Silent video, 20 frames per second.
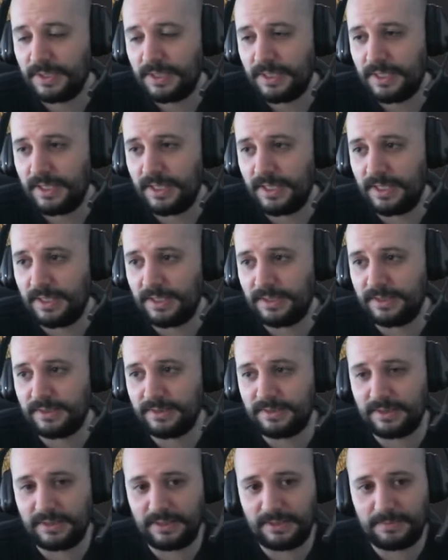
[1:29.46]

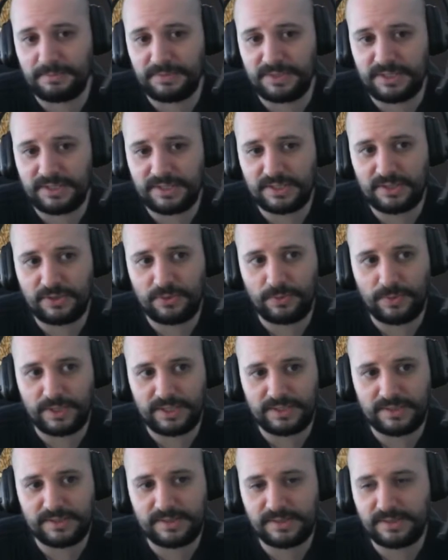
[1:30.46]
and these
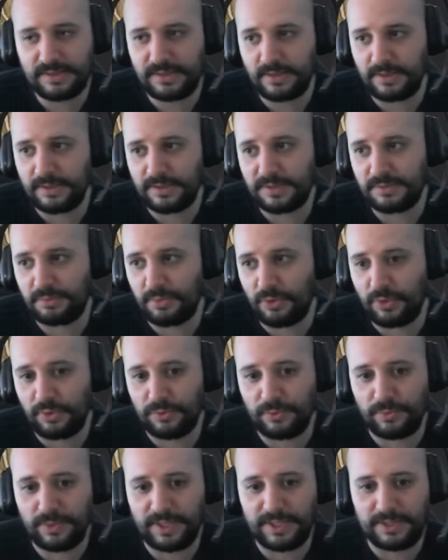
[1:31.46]
quests
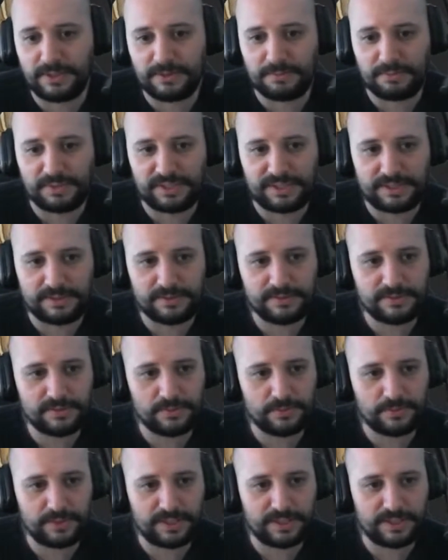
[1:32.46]
spawn randomly,
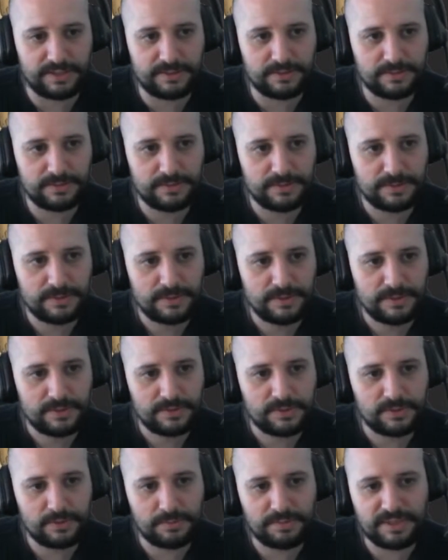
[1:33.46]
right?
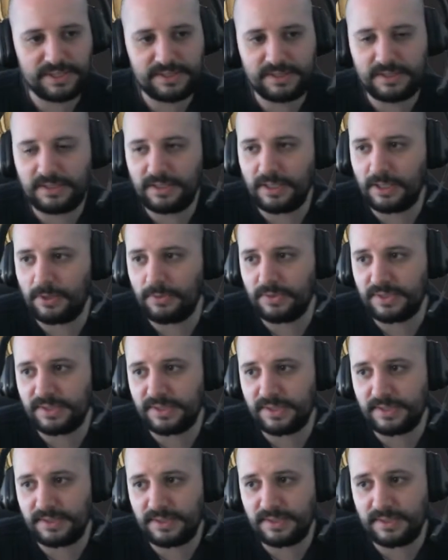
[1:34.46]
So basically our
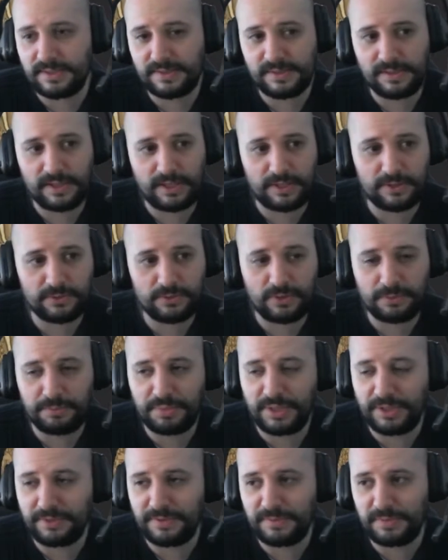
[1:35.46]
cities are
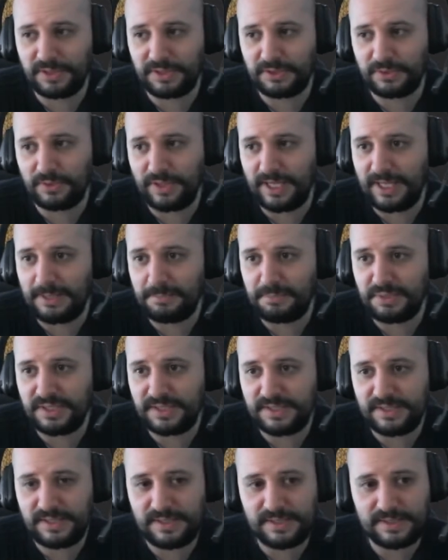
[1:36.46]
comparable to
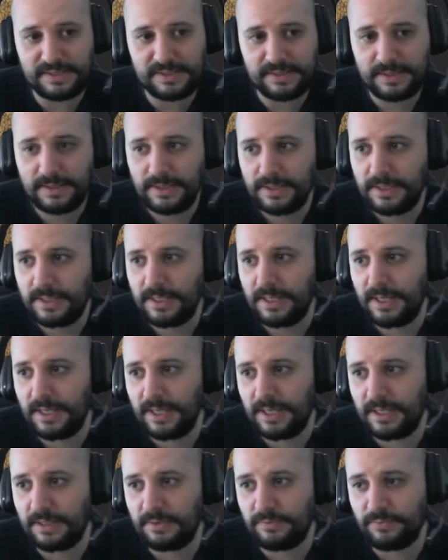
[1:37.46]
NPCs,
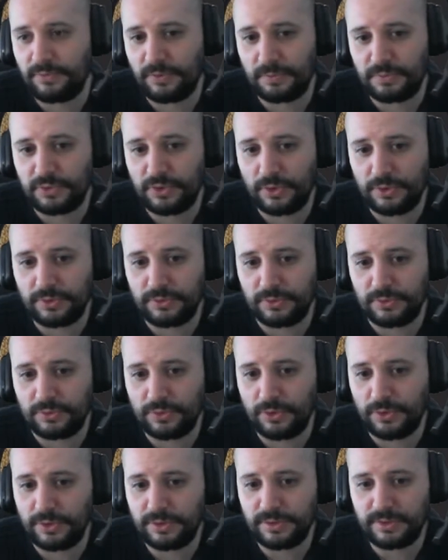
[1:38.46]
and from turn to
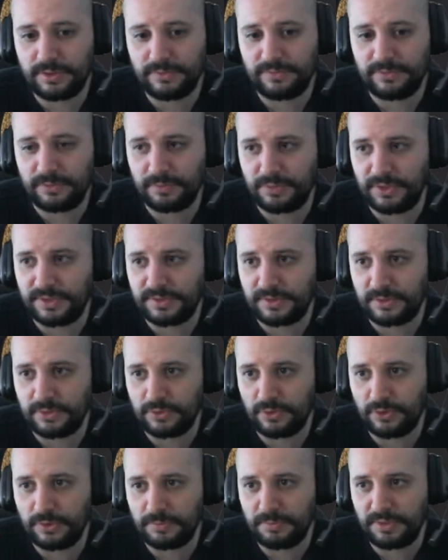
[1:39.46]
turn, if you press the
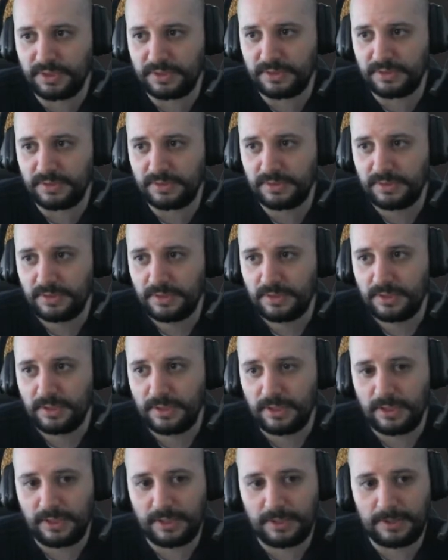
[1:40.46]
turn button,
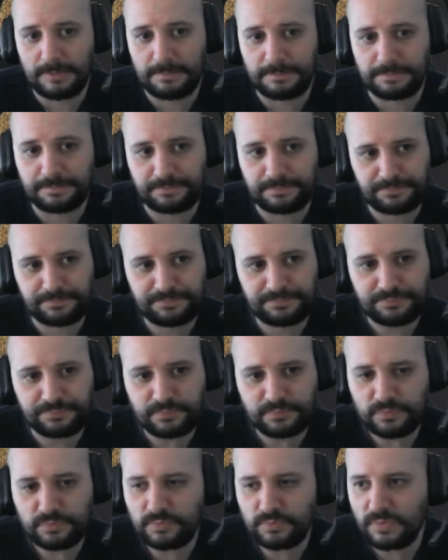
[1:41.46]

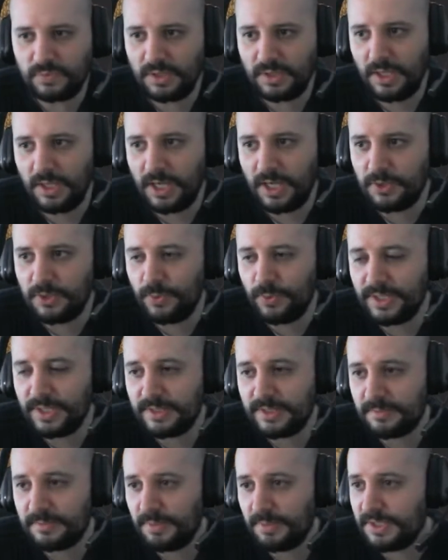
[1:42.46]
a
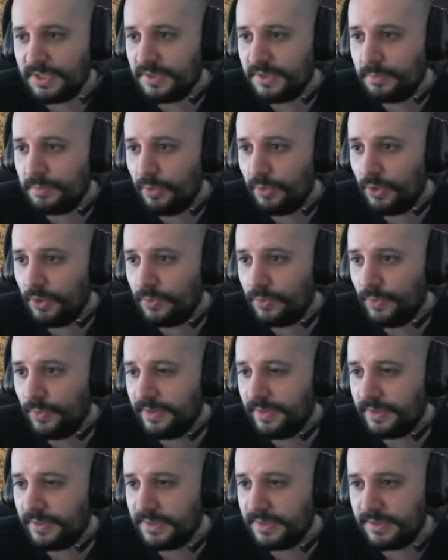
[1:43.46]
quest might spawn
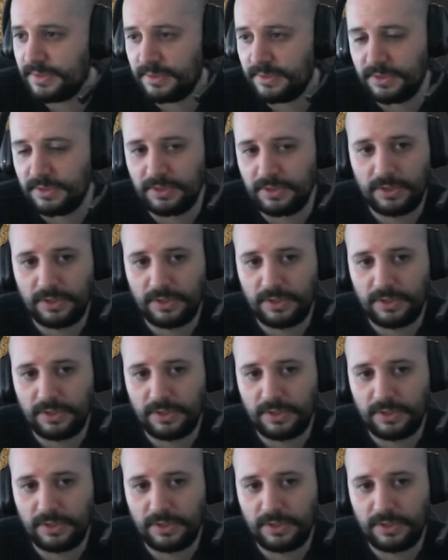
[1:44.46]
within a city,